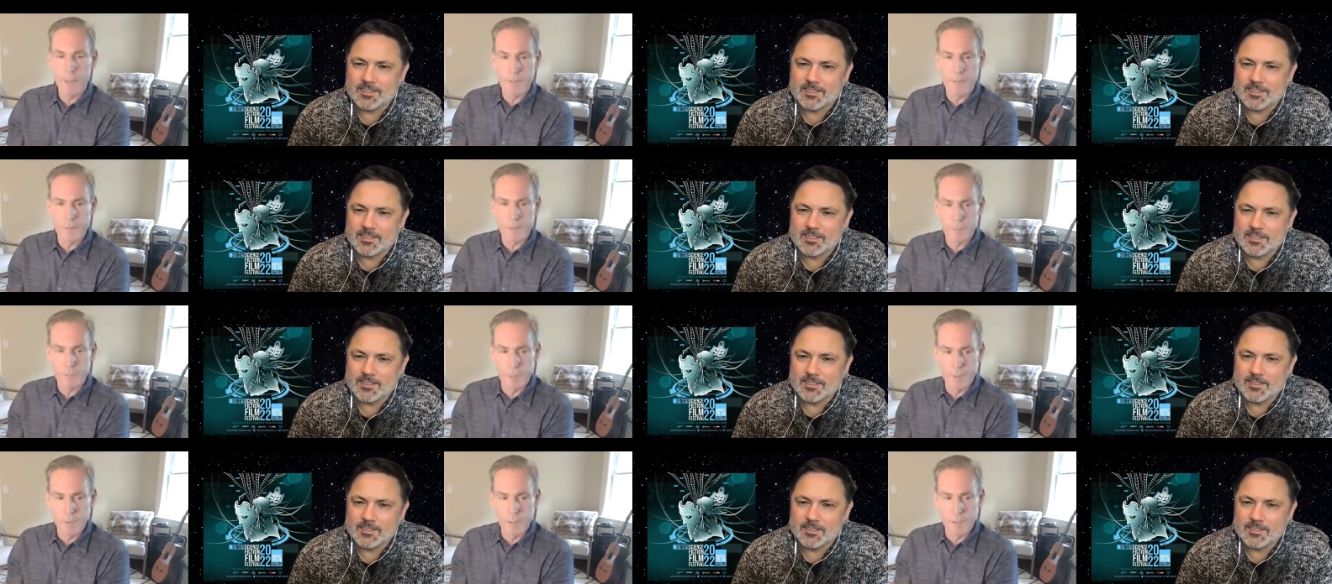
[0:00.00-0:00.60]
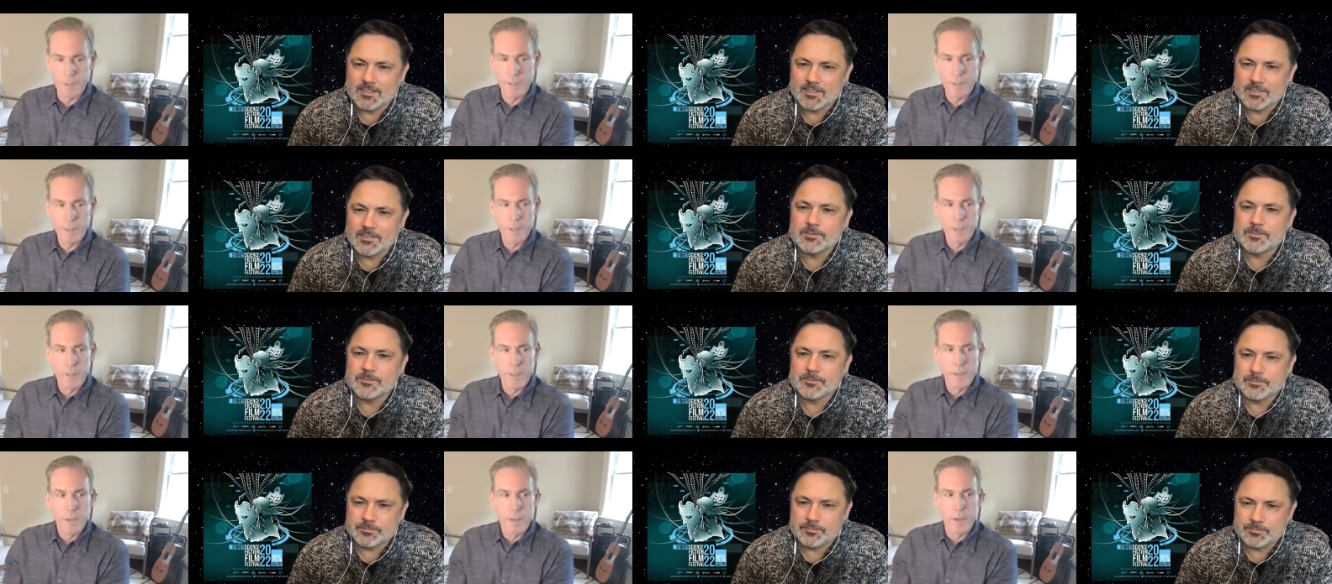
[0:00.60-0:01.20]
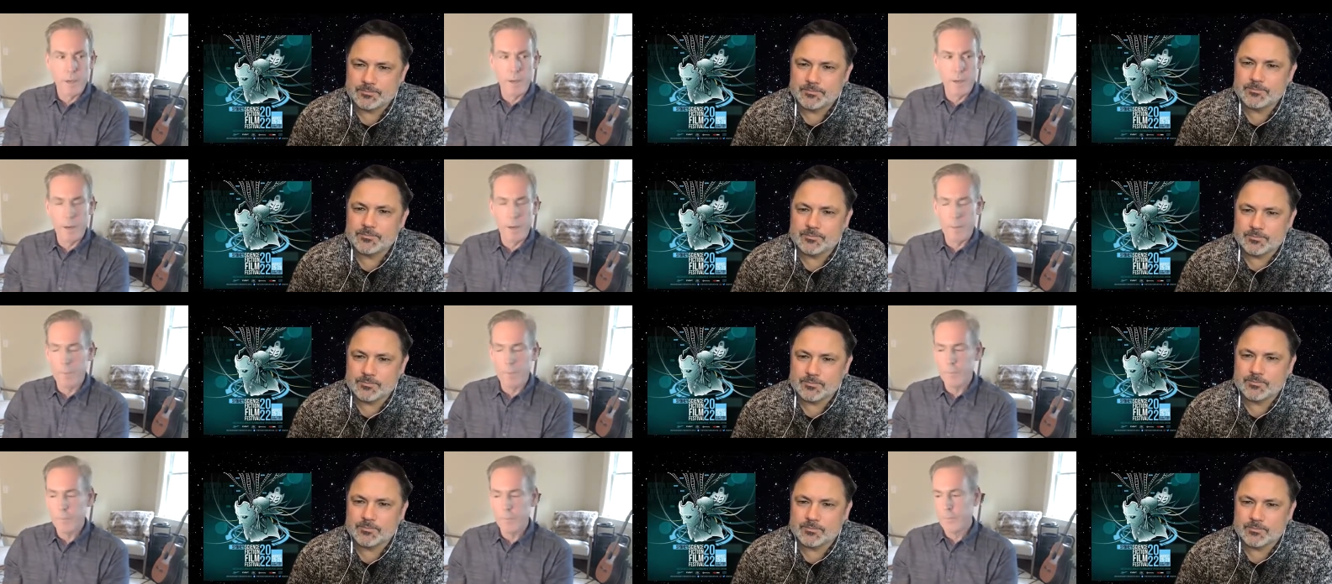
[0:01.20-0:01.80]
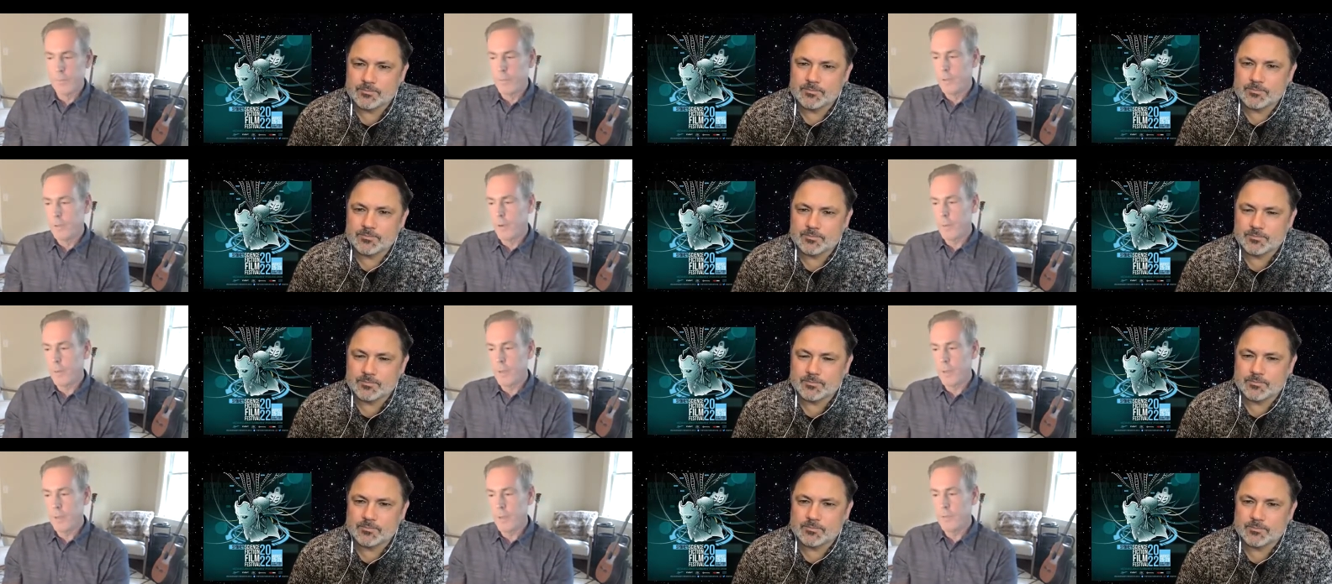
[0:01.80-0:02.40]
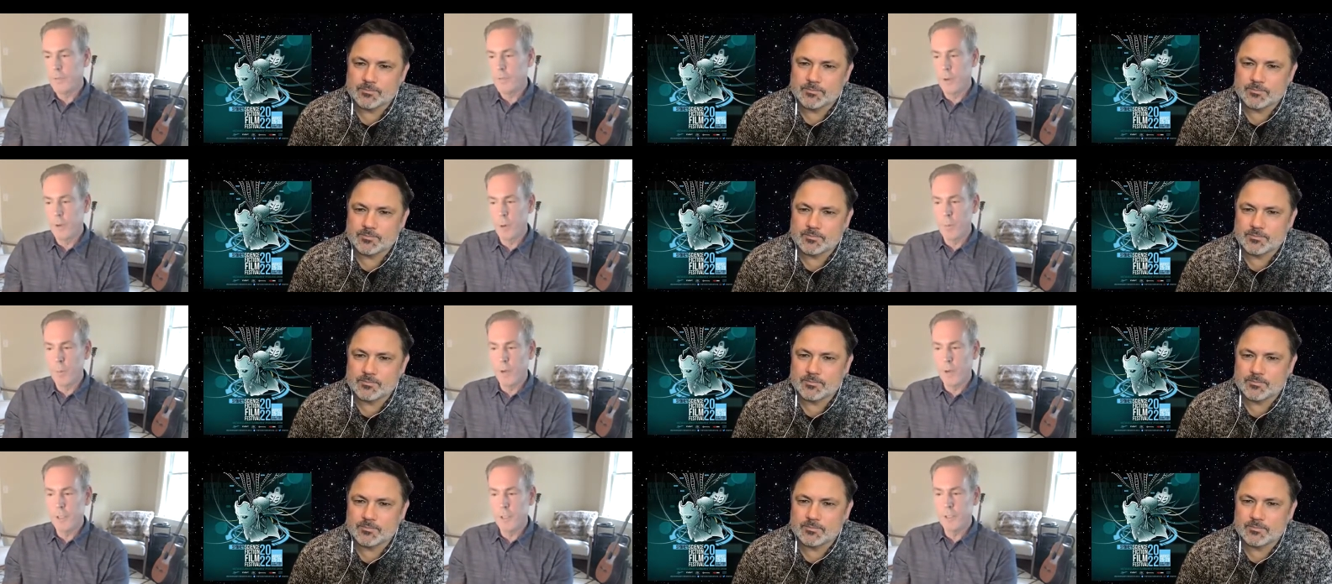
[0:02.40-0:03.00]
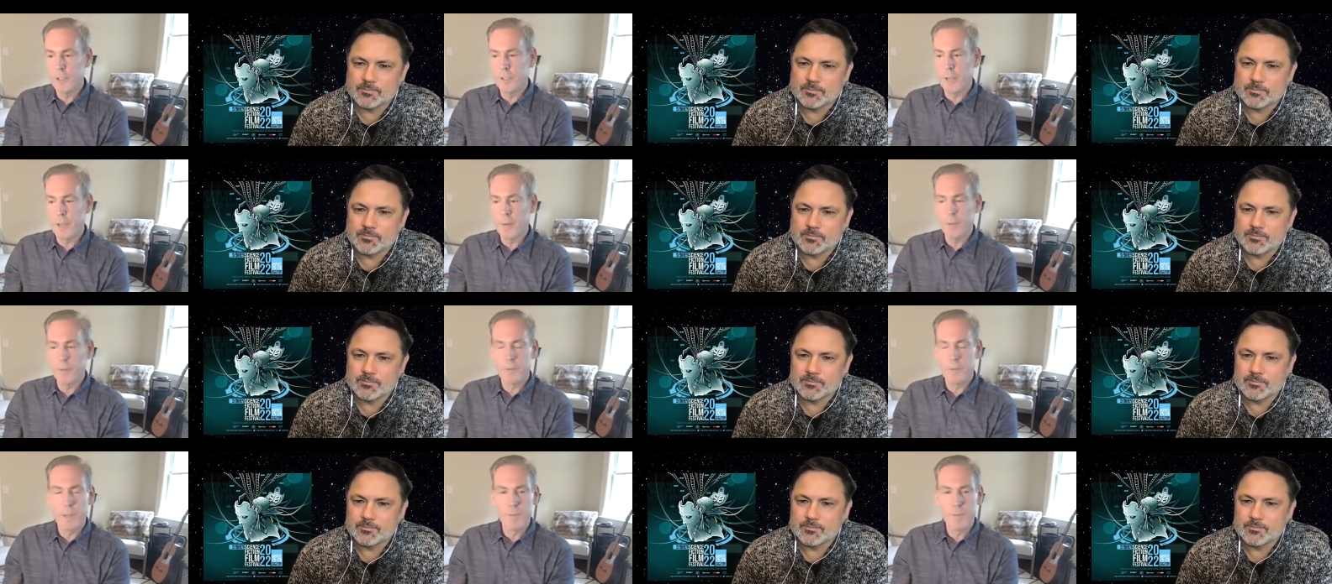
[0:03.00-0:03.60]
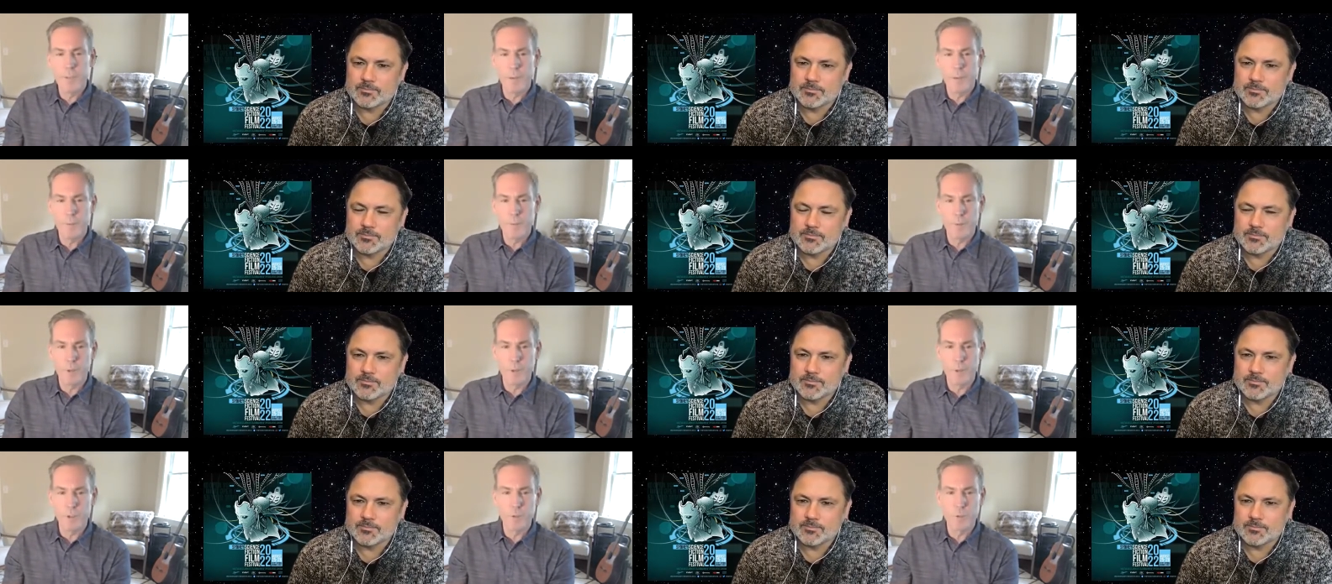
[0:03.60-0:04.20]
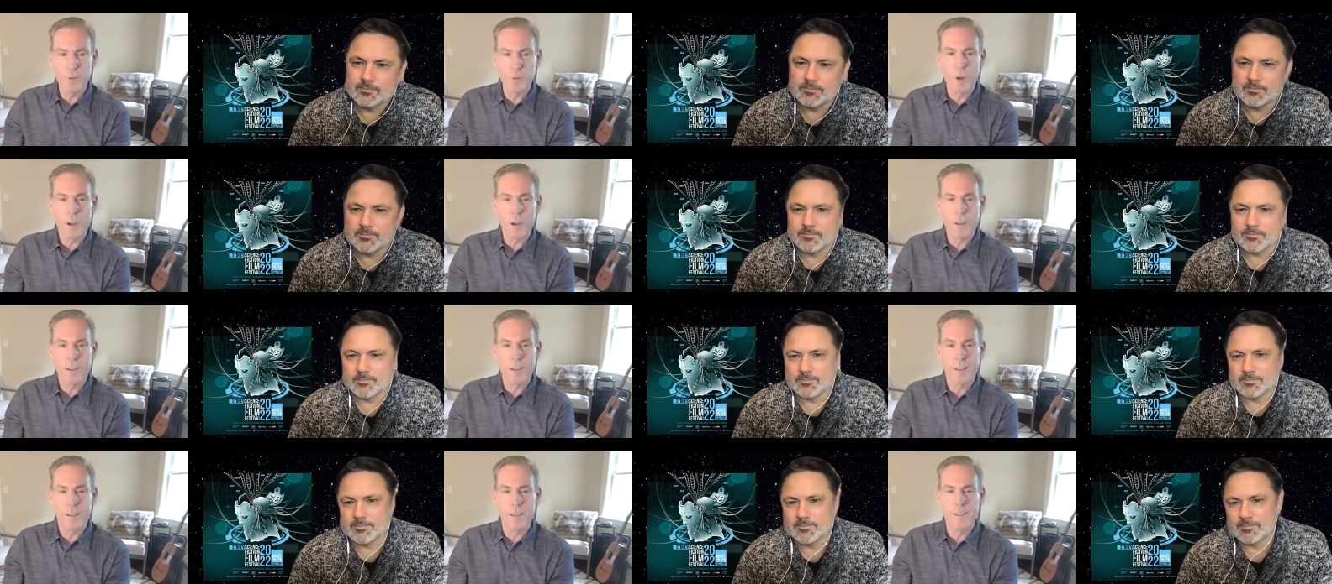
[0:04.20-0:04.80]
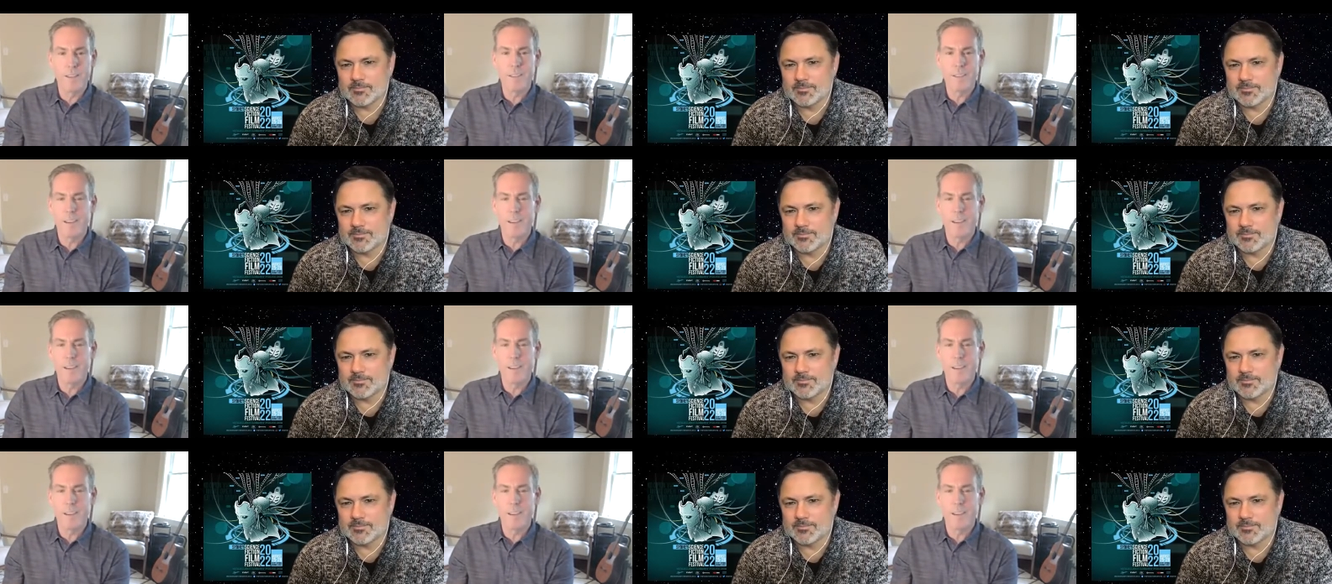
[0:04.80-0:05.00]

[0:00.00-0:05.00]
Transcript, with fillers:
Speaker 1: this movie. Um, you know, we had zero budget. I was saving up for a truck, and so